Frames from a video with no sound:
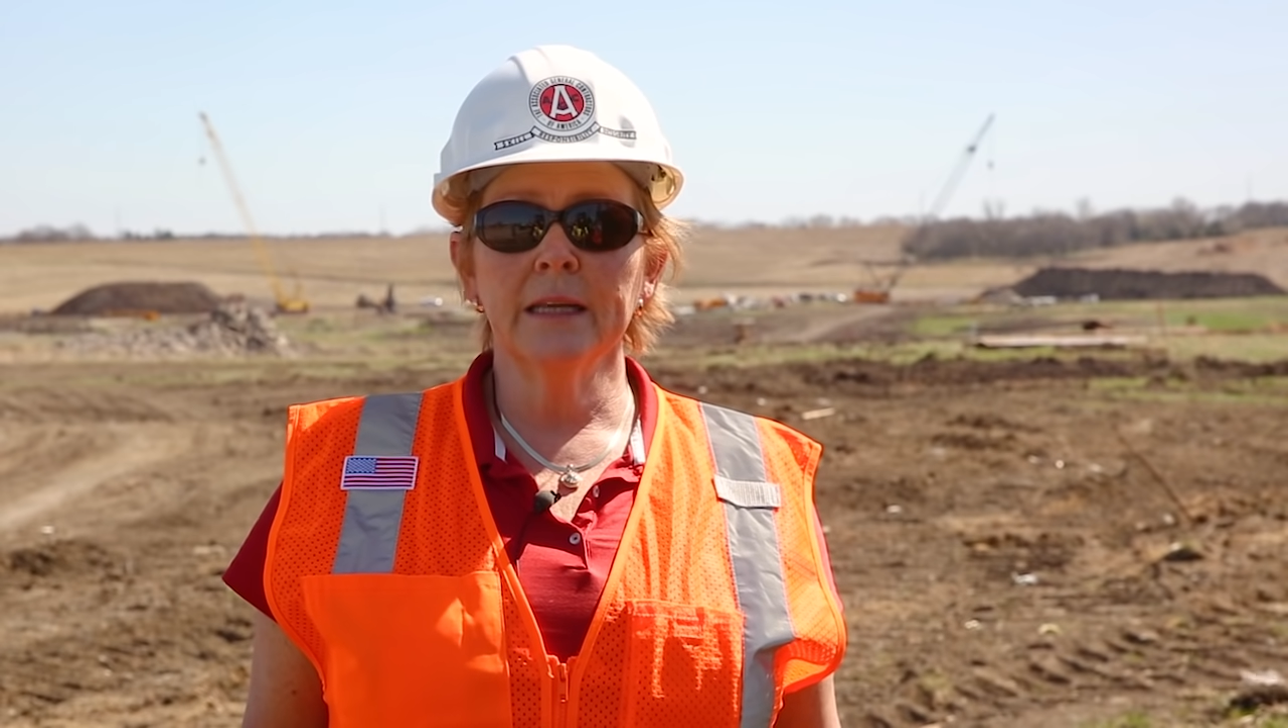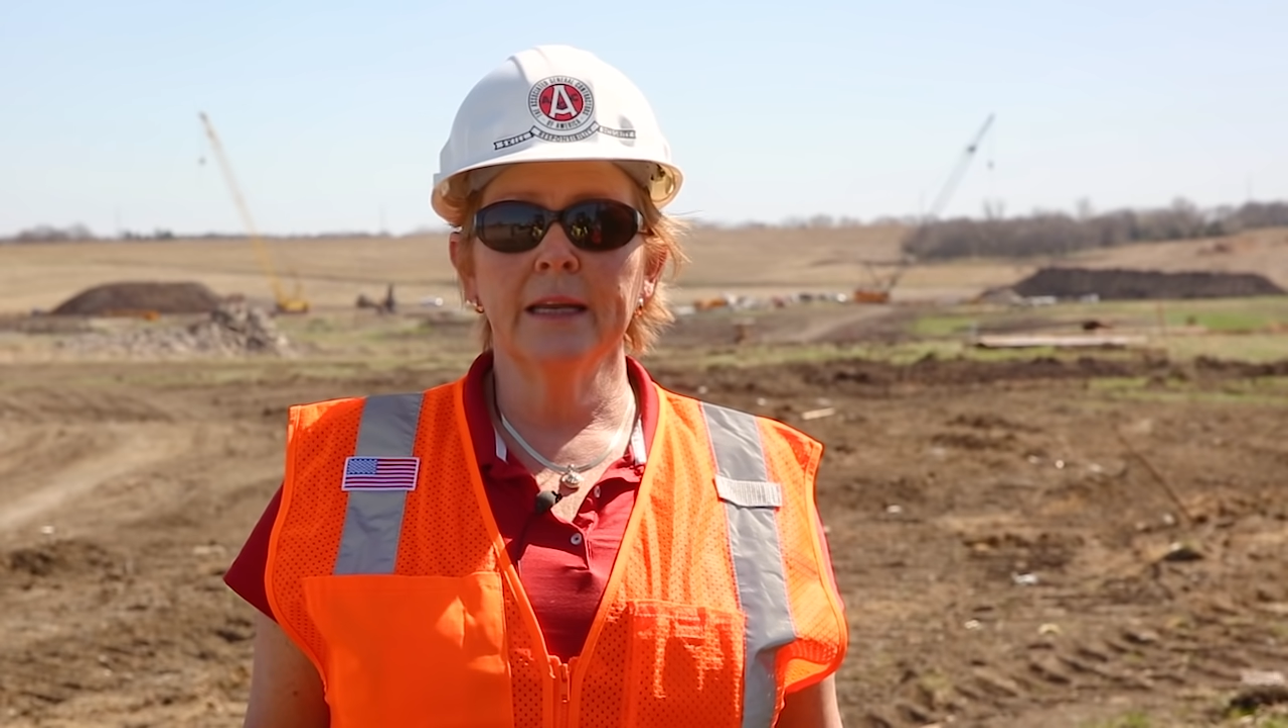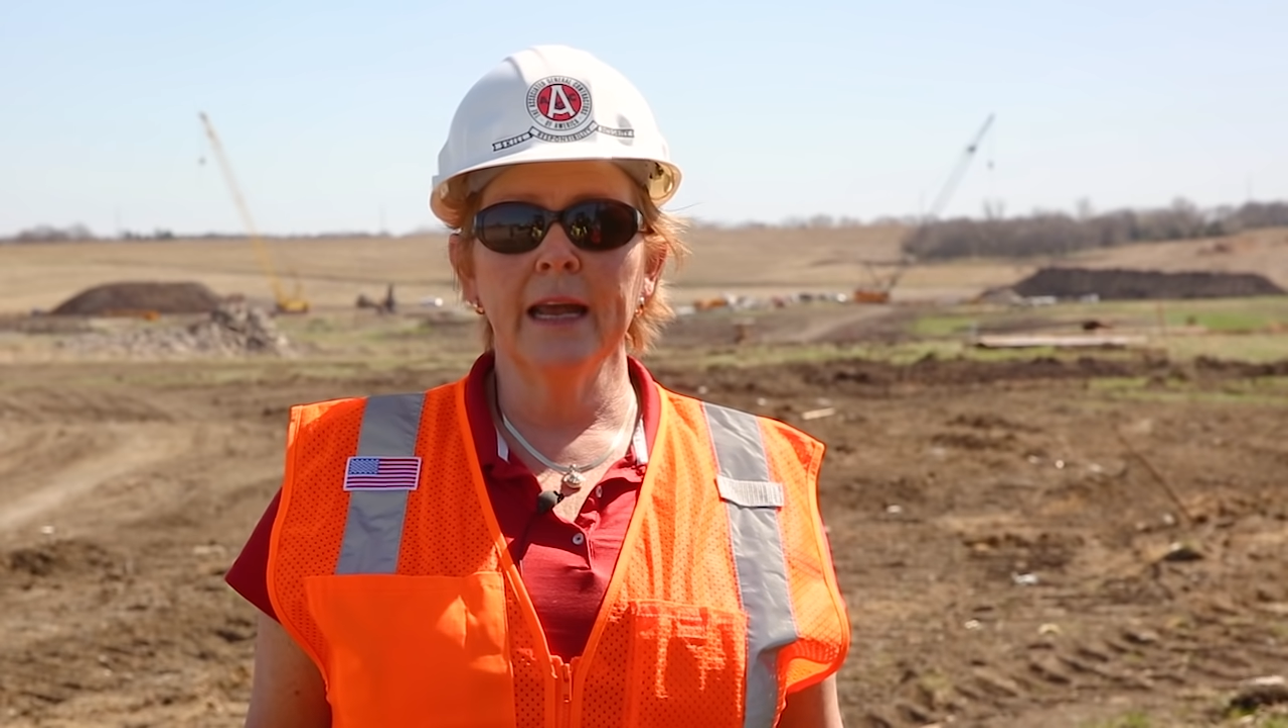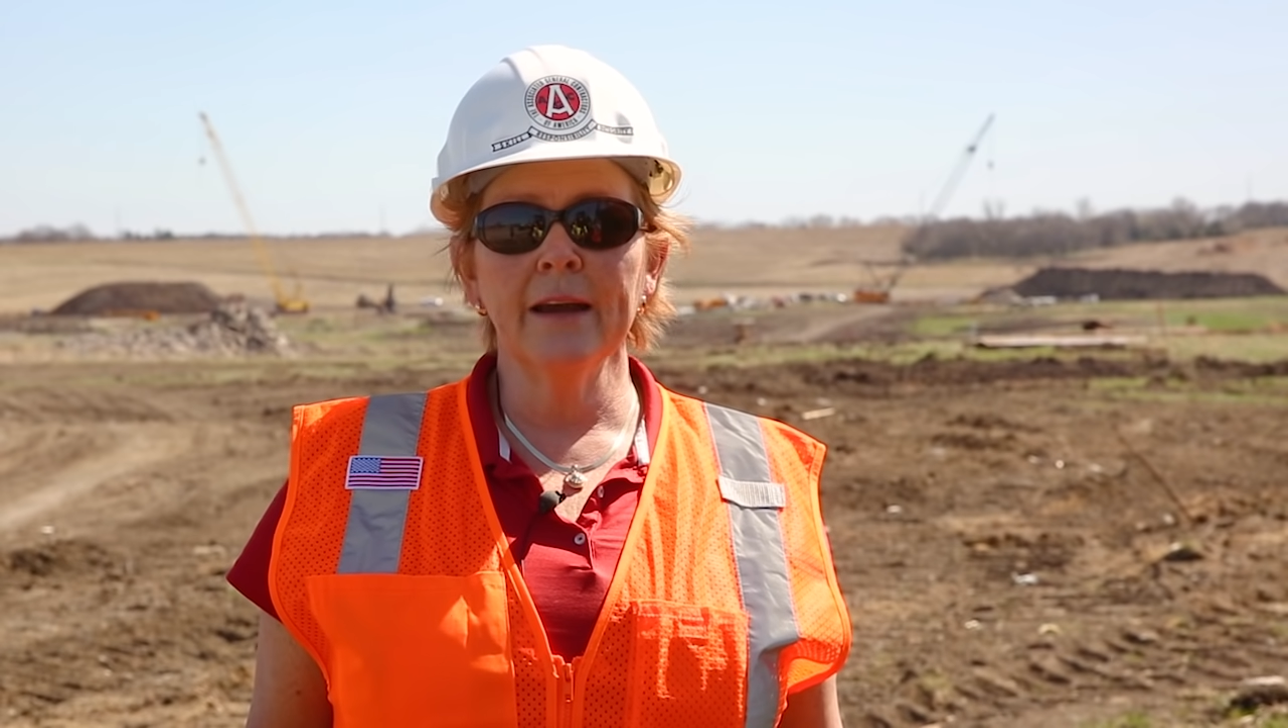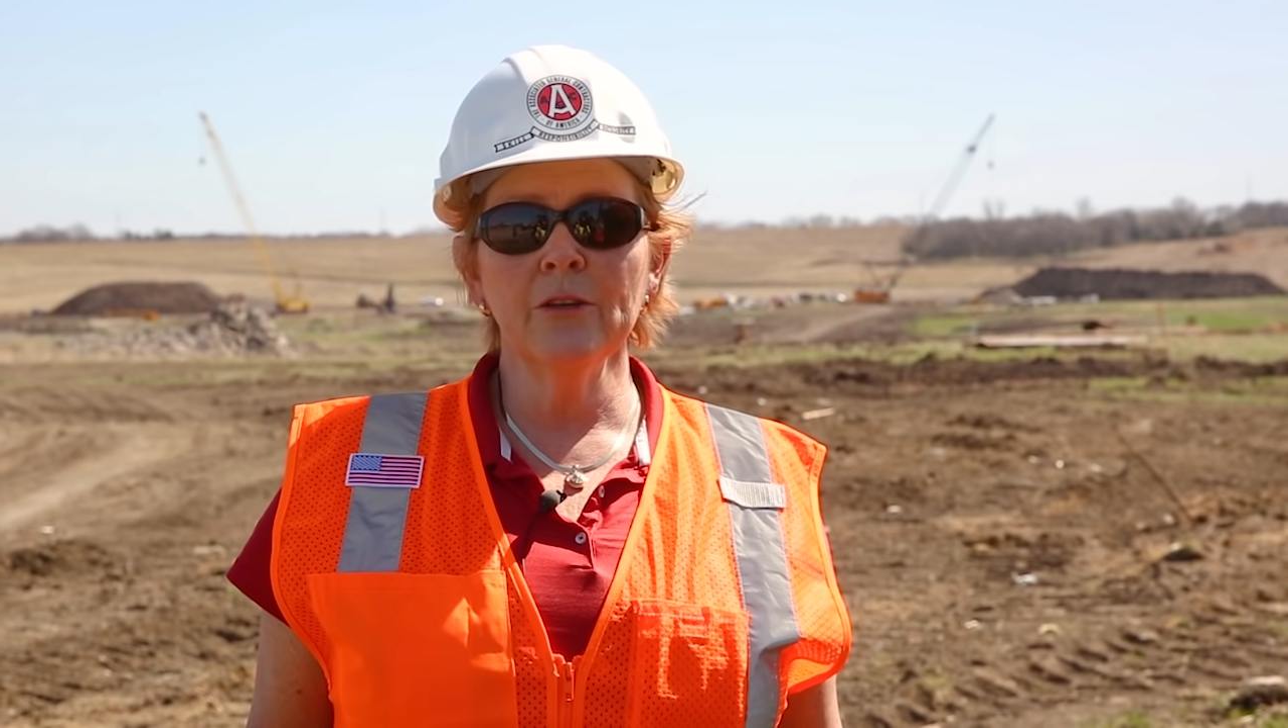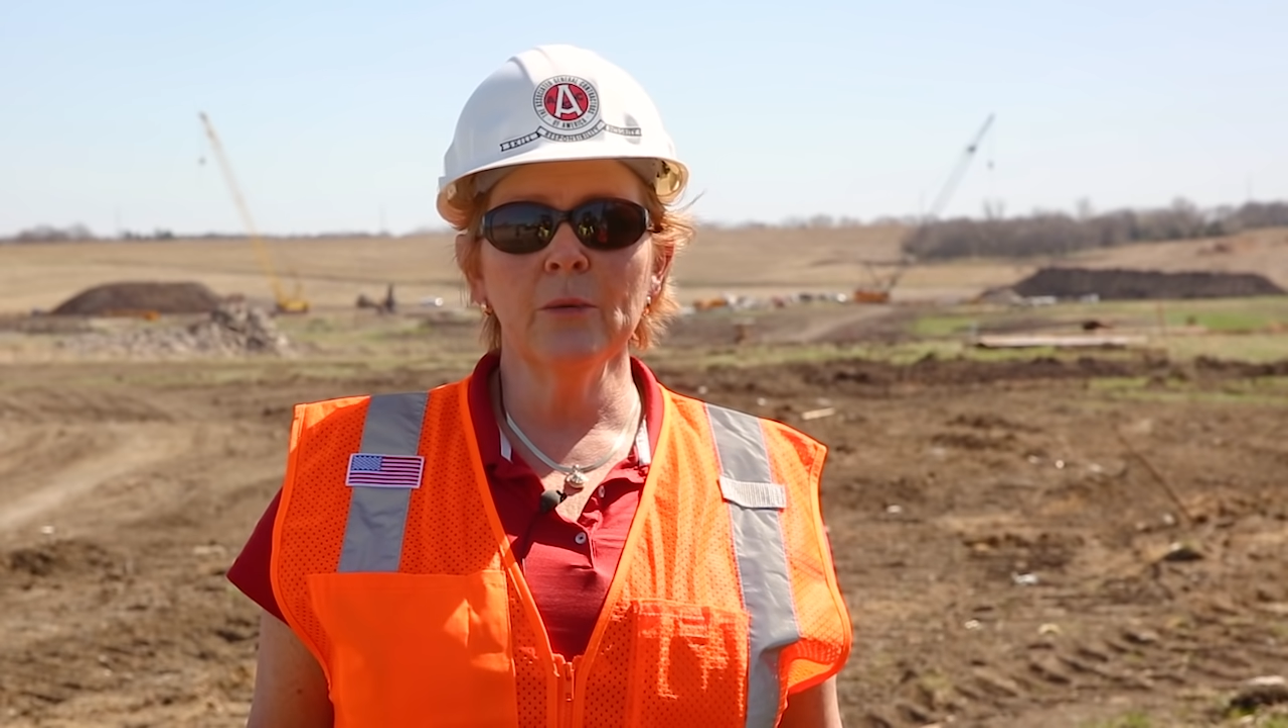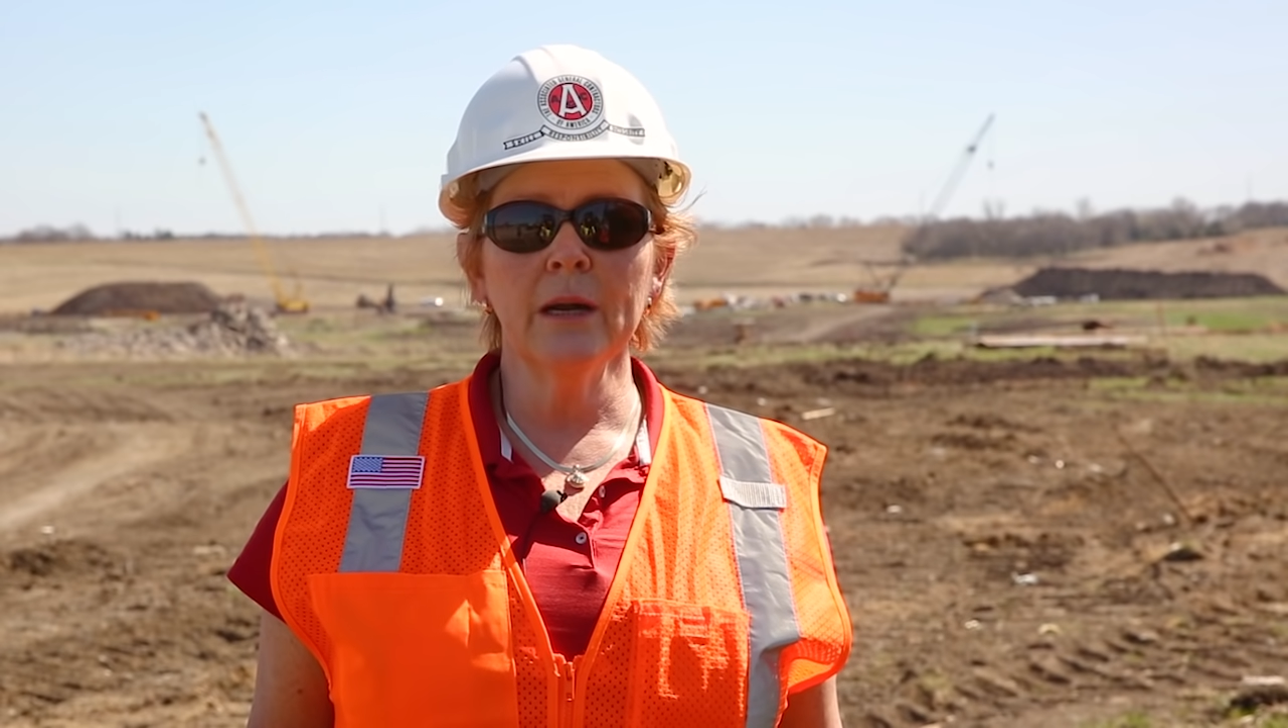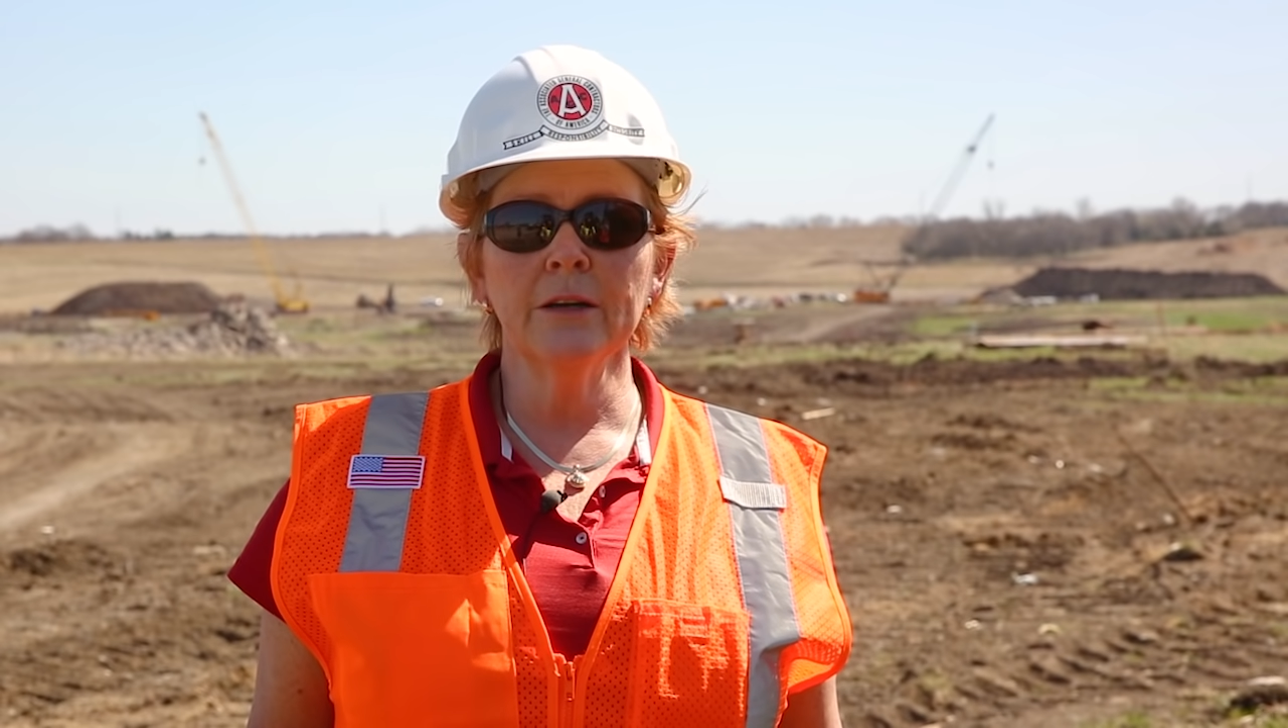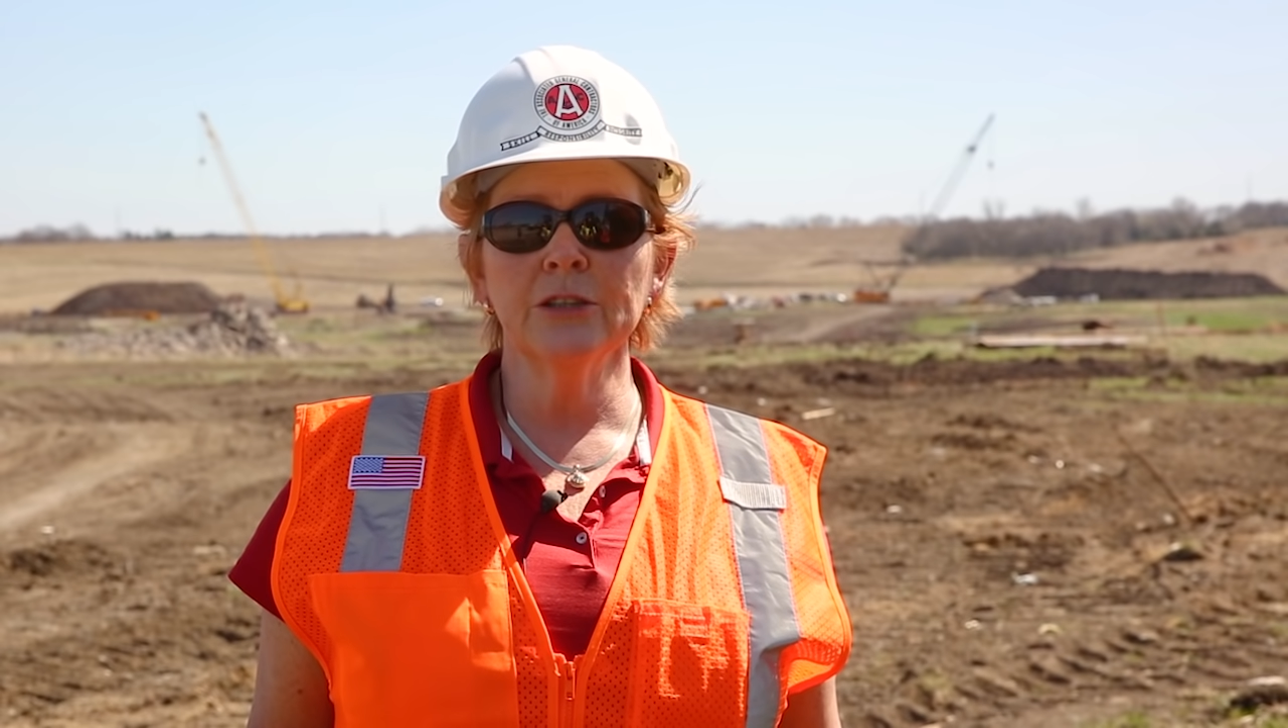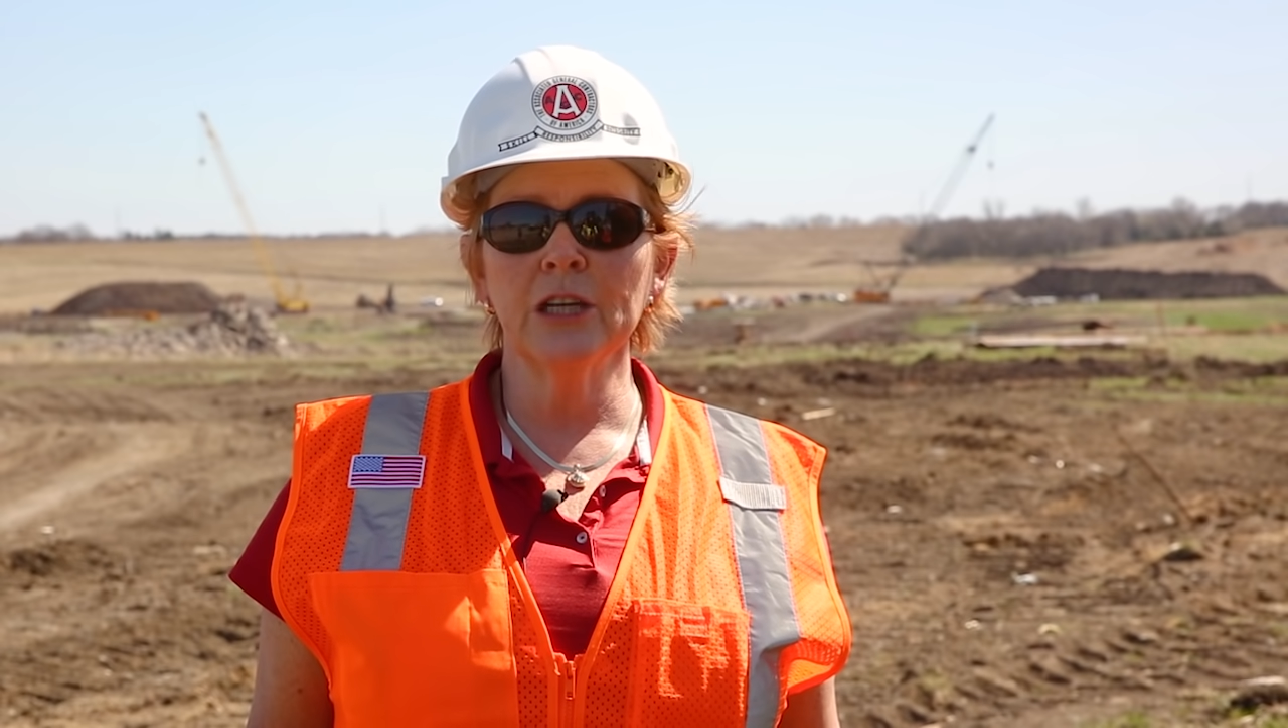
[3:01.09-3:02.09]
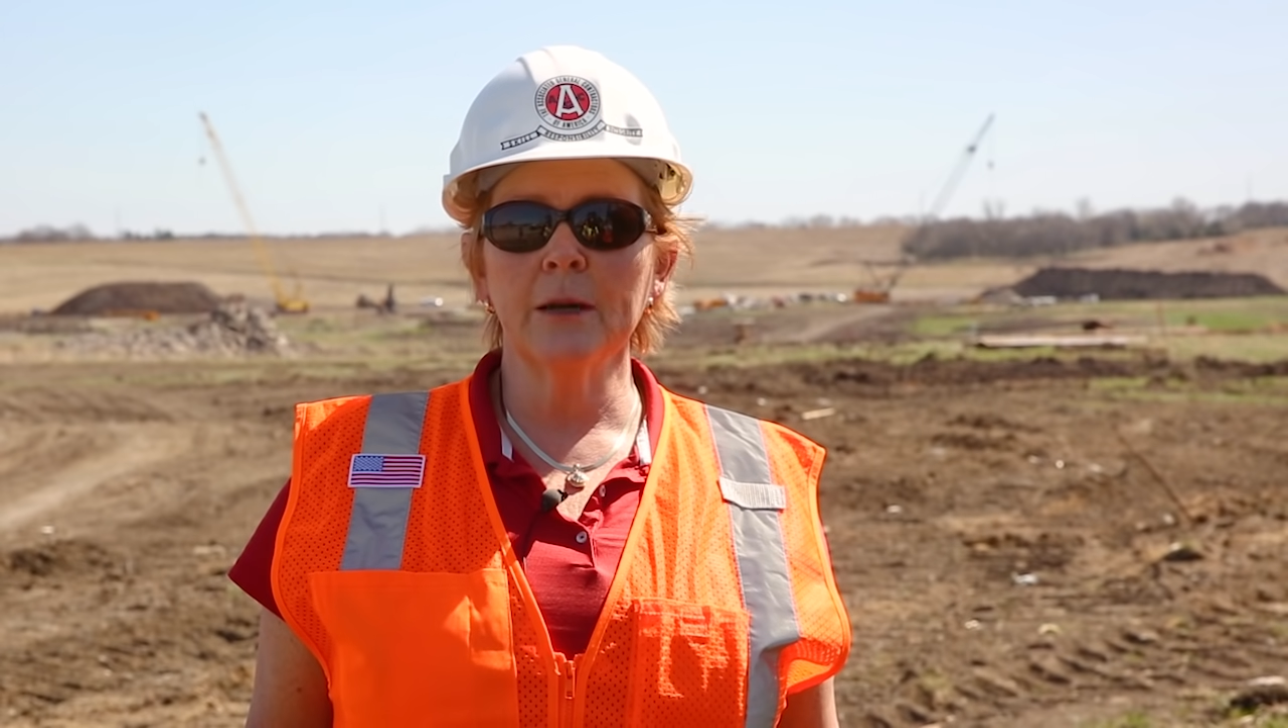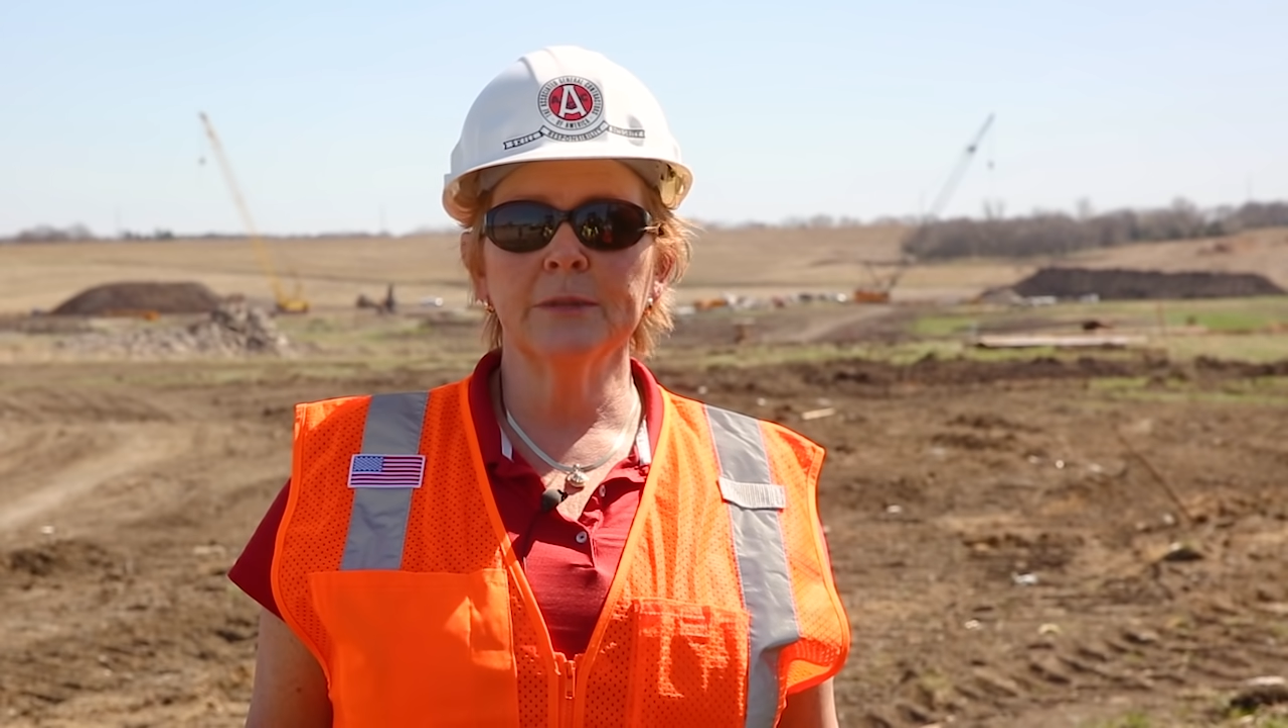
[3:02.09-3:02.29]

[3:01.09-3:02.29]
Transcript: and everyone on our job